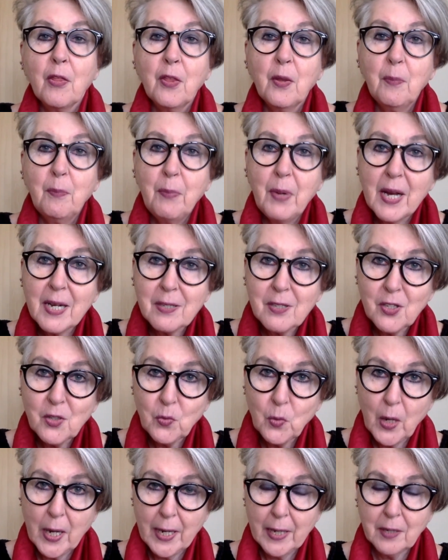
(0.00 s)
The best
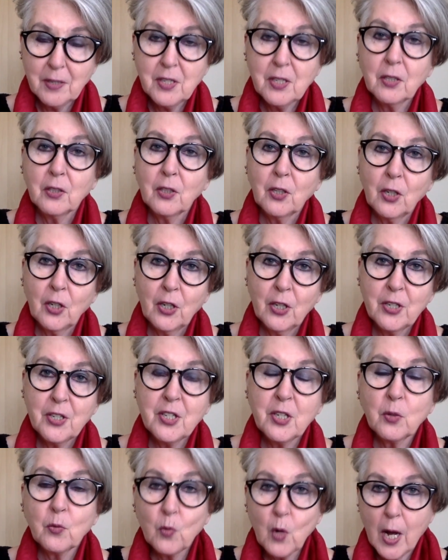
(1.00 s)
way to learn
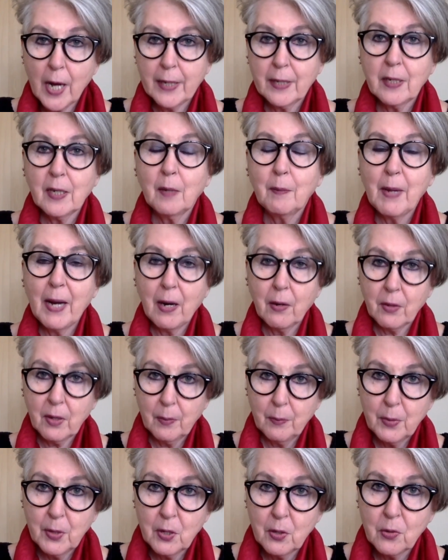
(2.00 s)
to write about
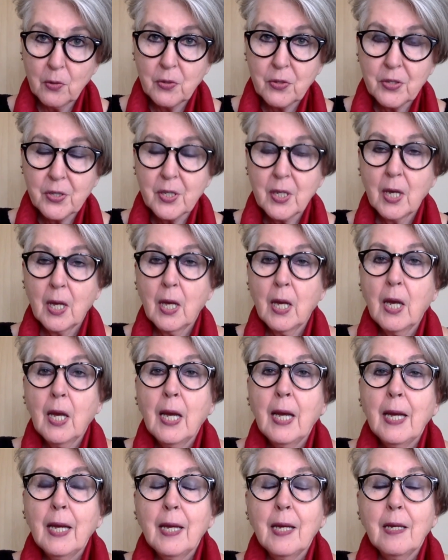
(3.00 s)
abuse
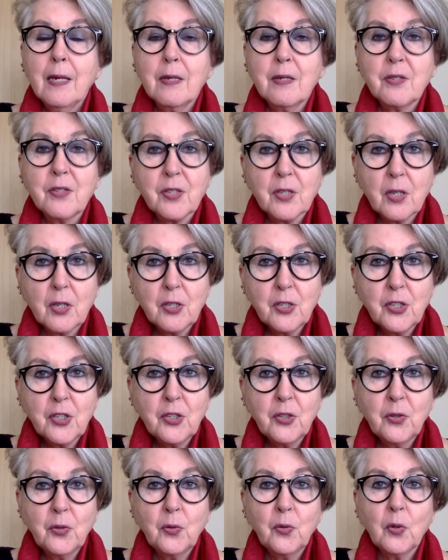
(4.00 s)
is
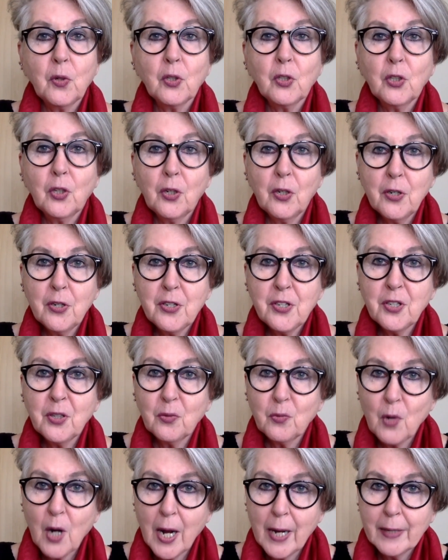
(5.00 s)
to learn to
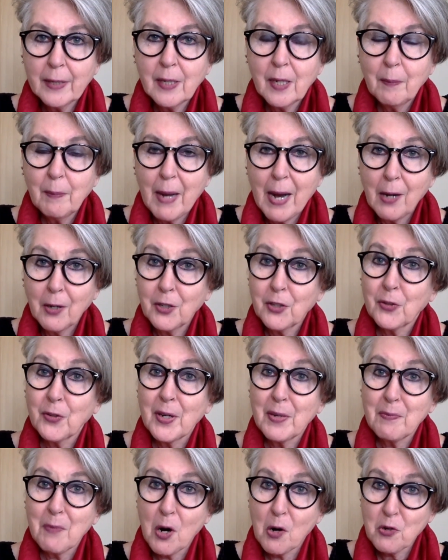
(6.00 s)
write about your
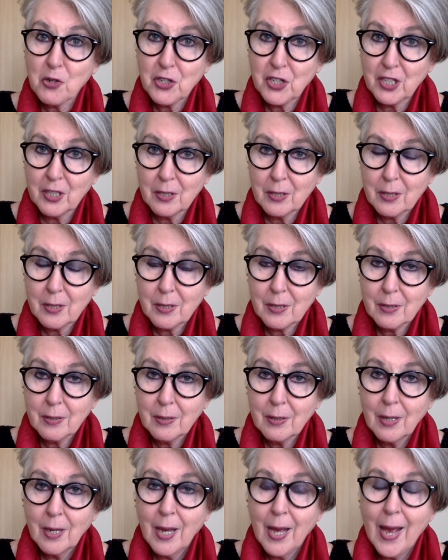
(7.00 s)
emotions.
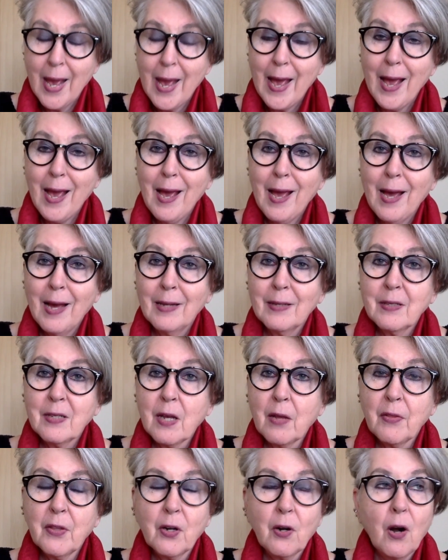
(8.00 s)
And
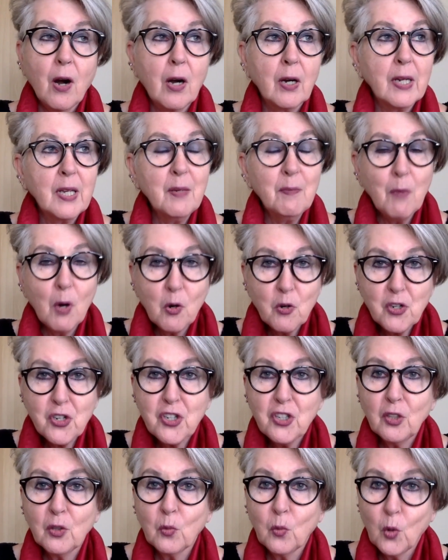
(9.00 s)
there are
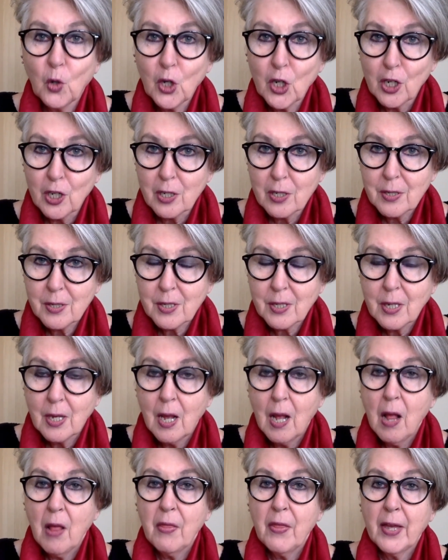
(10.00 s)
emotional words
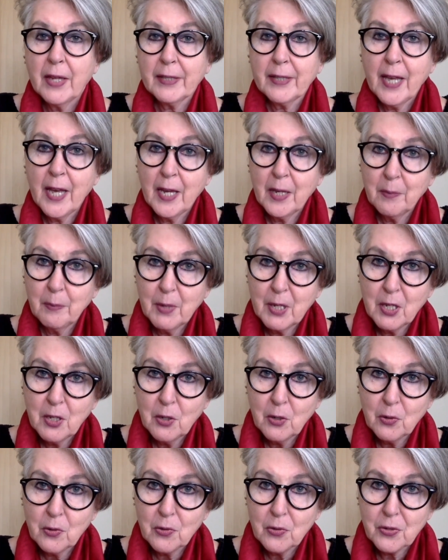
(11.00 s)
that can be
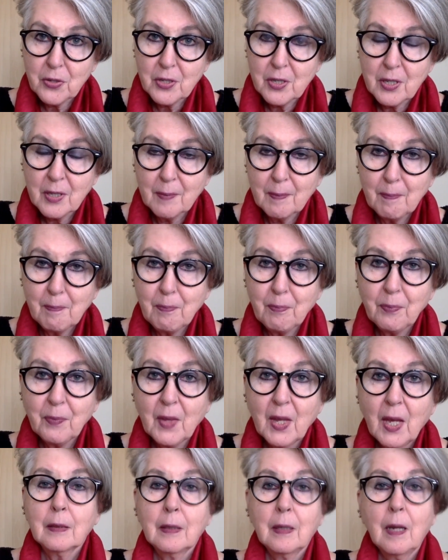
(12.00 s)
used.
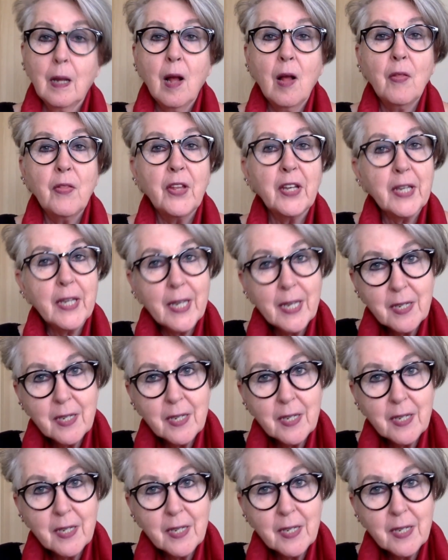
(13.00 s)
The